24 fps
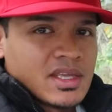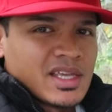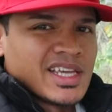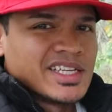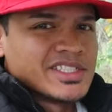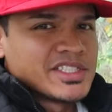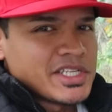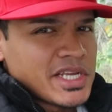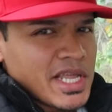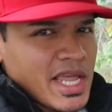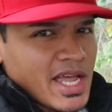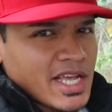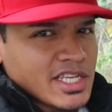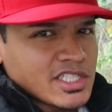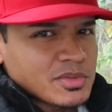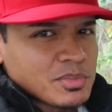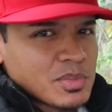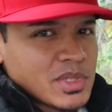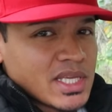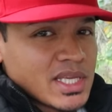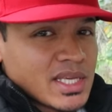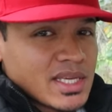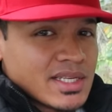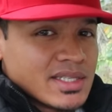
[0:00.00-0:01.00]
and she asked
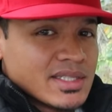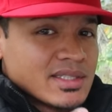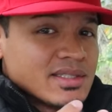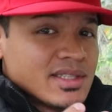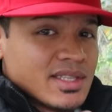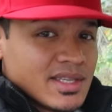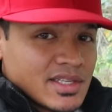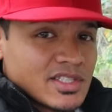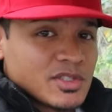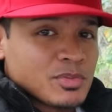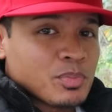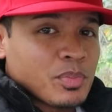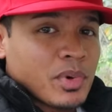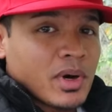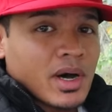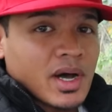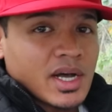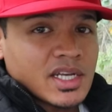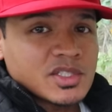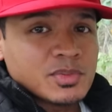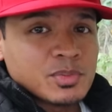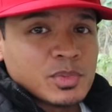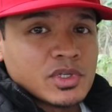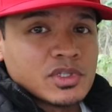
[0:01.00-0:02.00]
me, is this
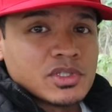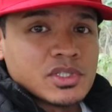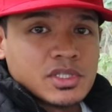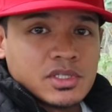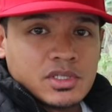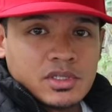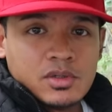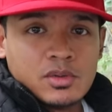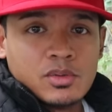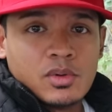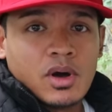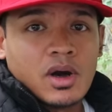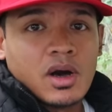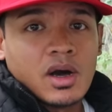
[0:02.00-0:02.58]
possible to do